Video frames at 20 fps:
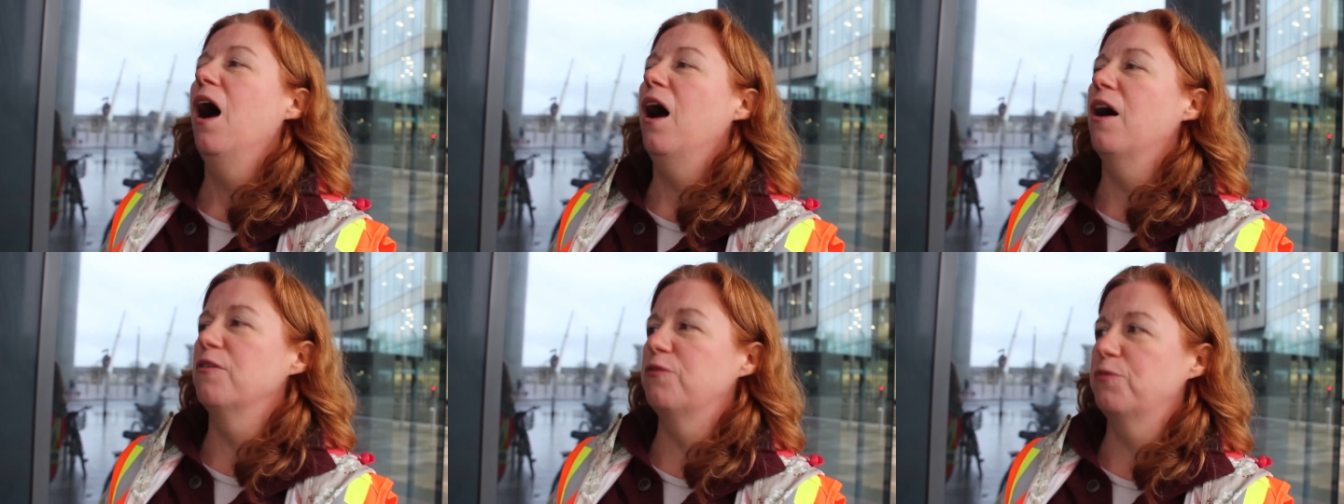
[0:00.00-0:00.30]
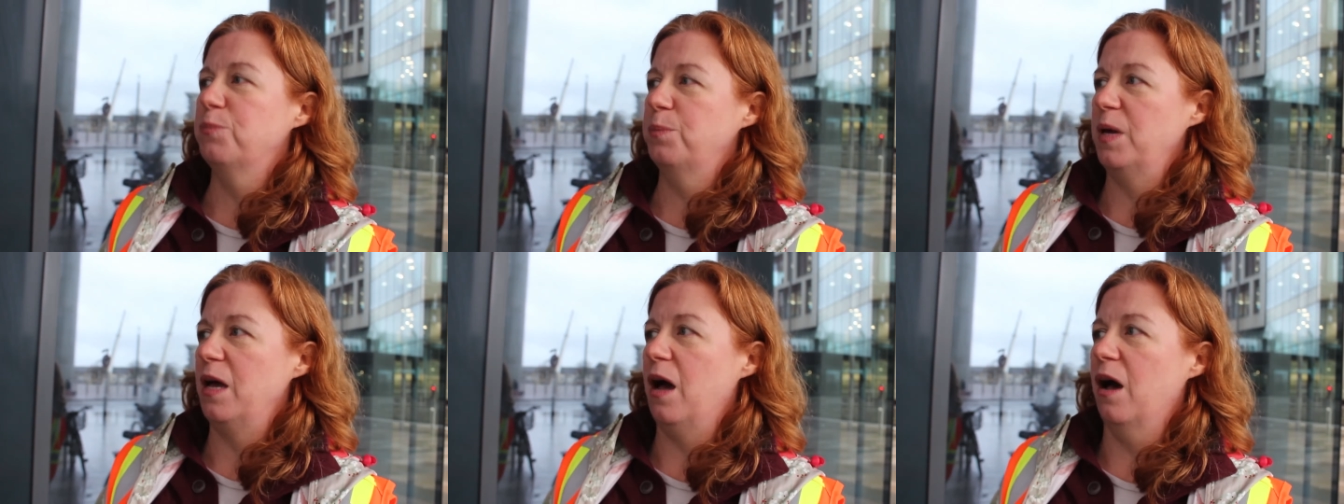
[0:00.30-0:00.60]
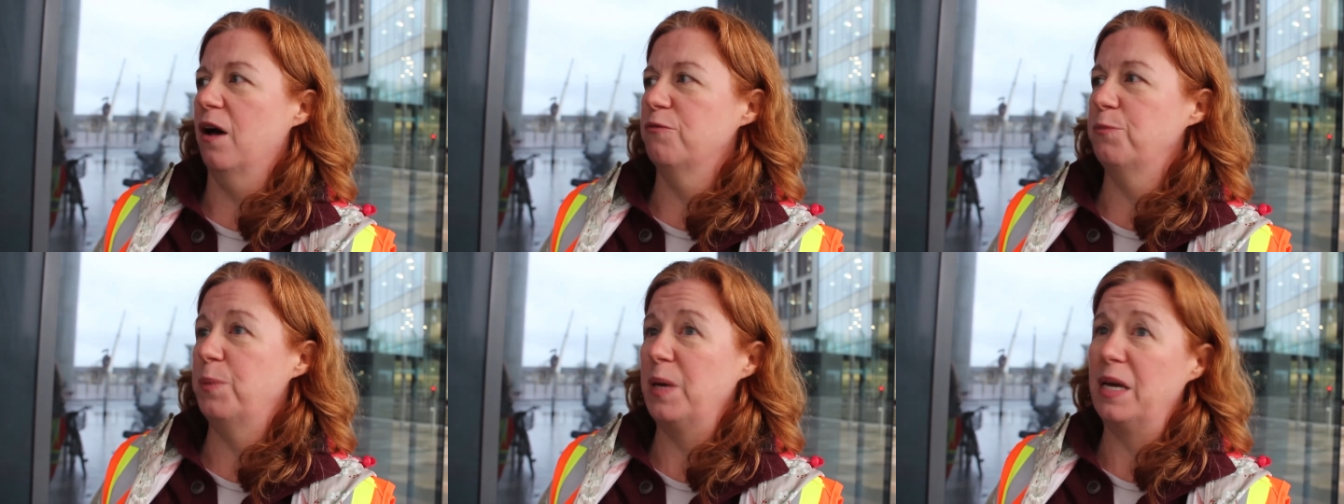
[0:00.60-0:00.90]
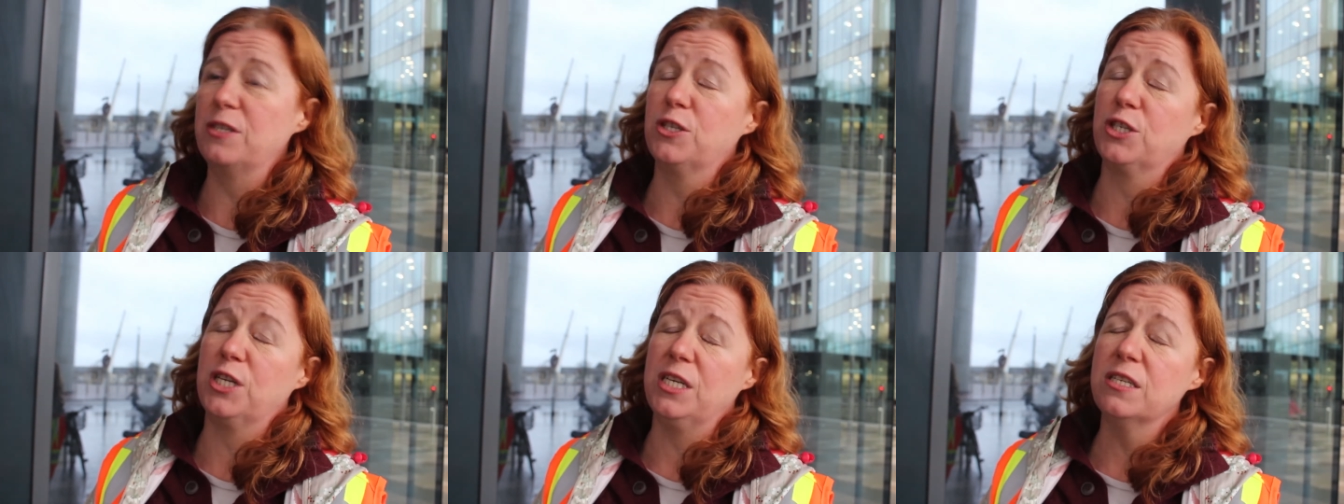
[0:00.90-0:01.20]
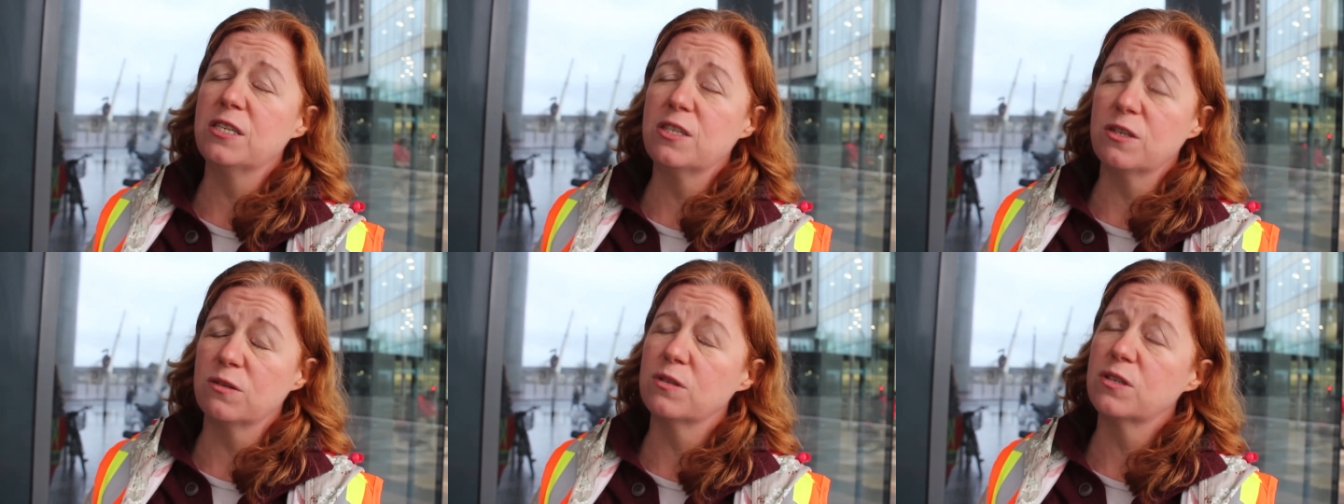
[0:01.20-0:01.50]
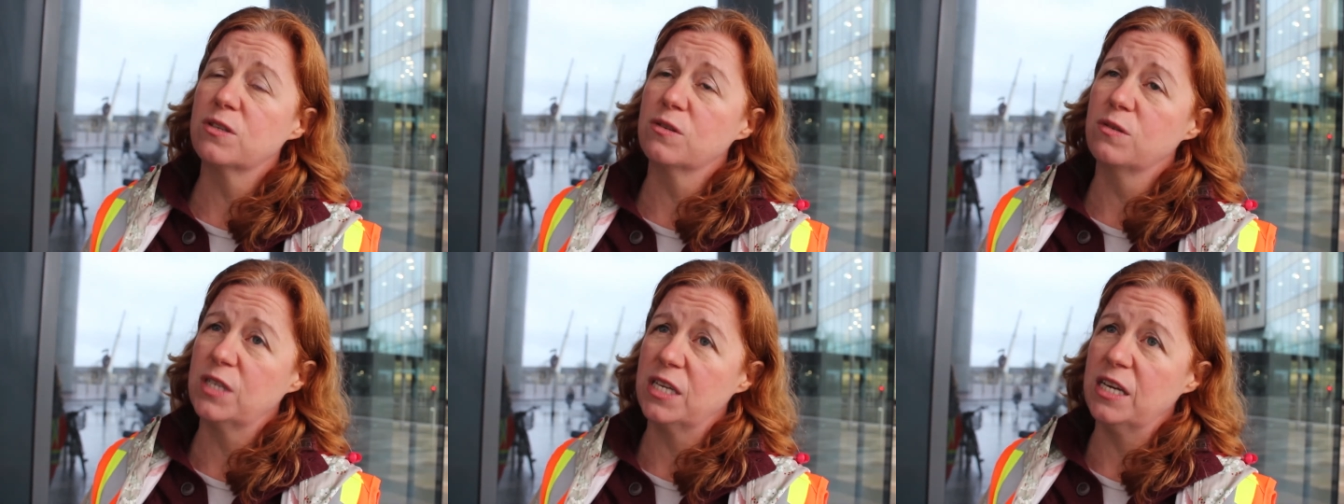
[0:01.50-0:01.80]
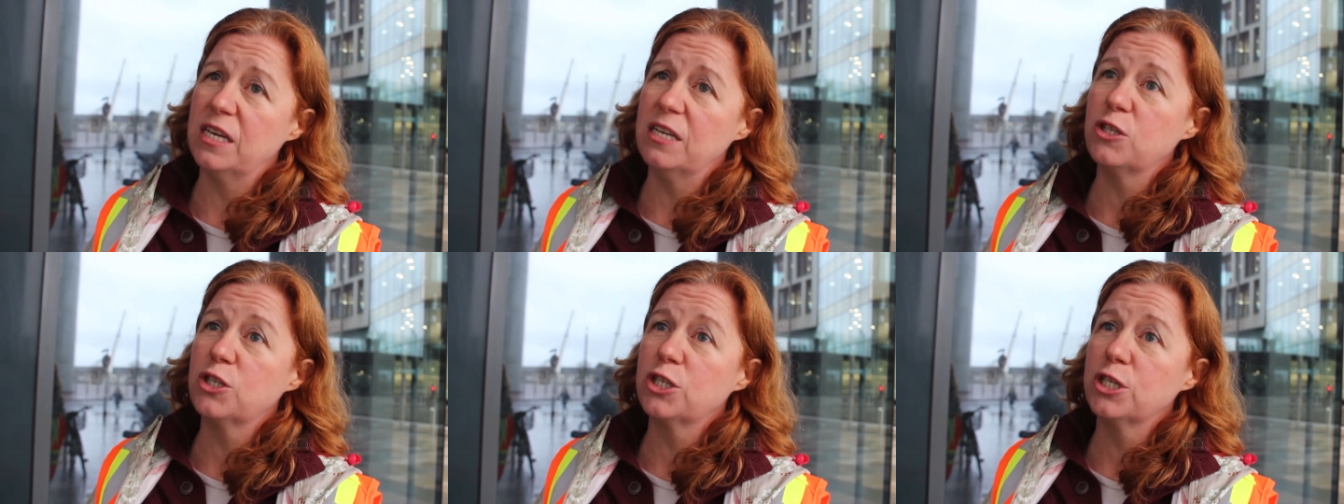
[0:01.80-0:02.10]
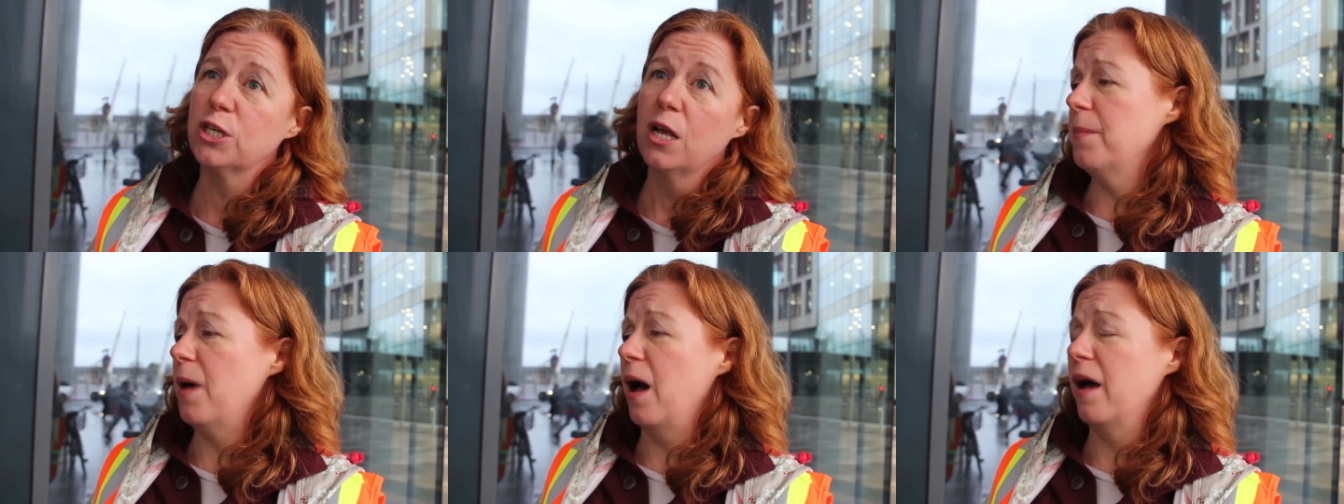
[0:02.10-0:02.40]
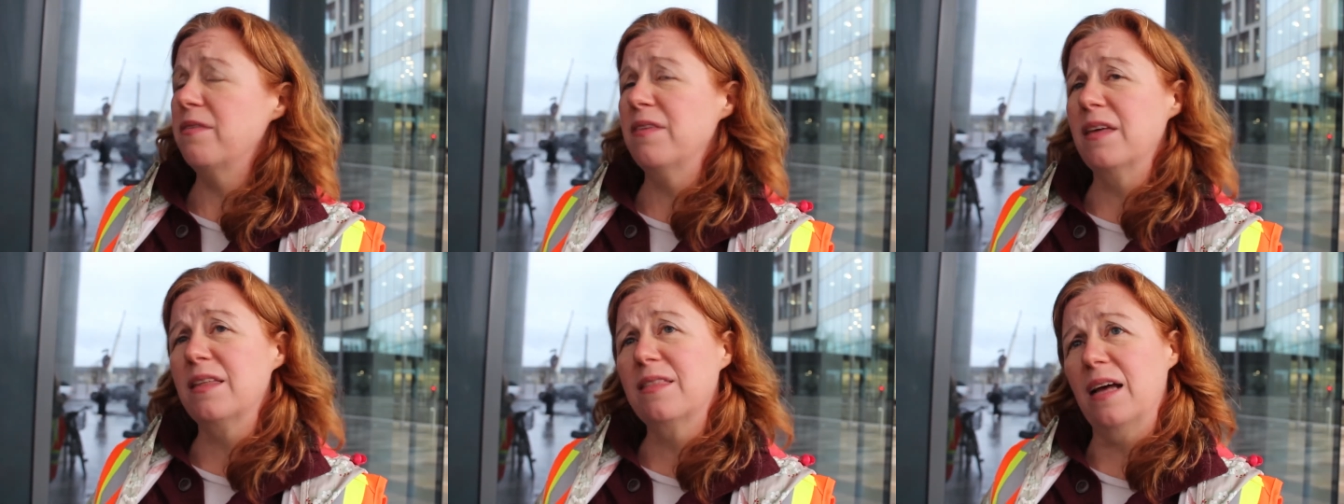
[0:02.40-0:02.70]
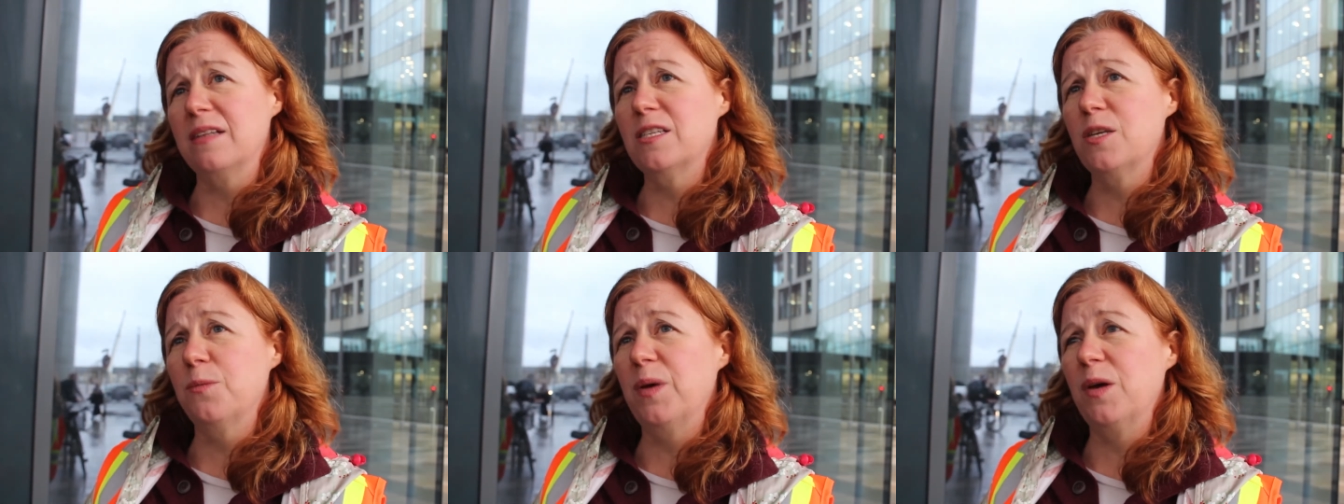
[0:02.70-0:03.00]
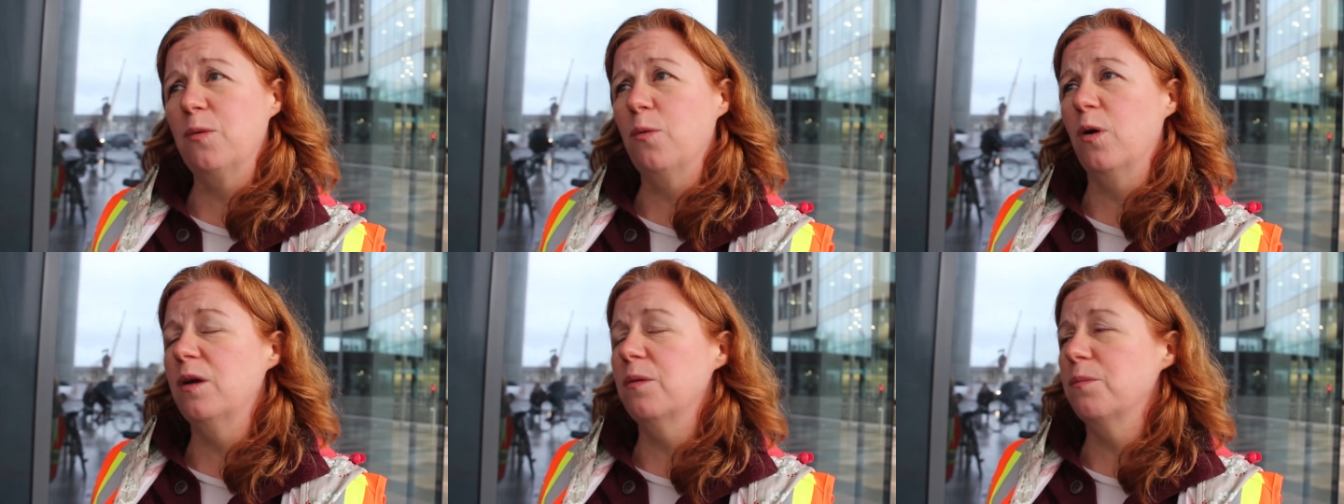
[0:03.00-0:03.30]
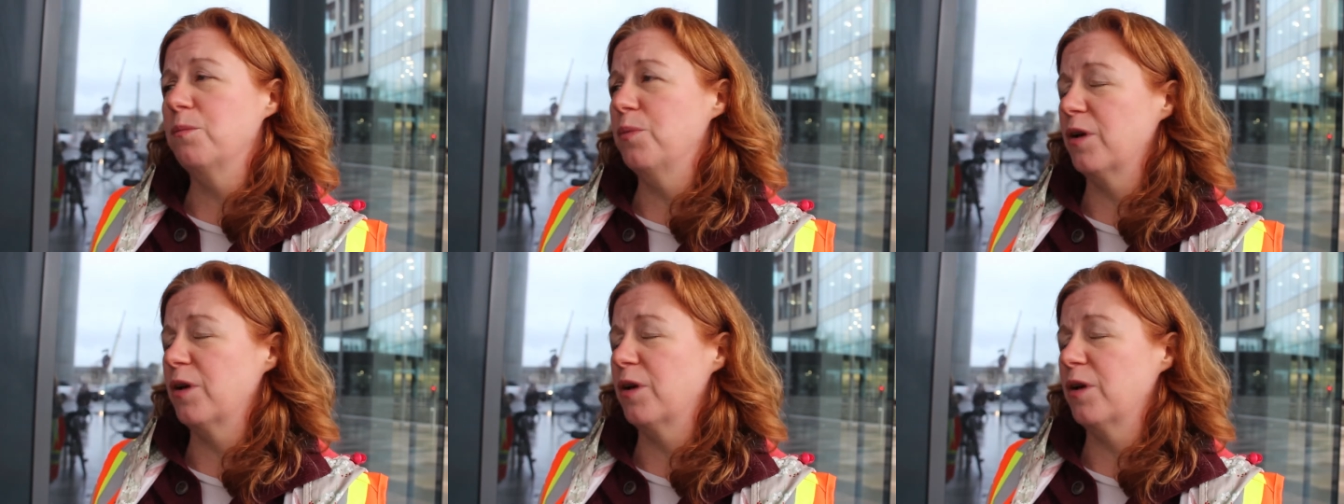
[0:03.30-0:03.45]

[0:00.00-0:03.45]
of PhD students who teach, I think that's a big one.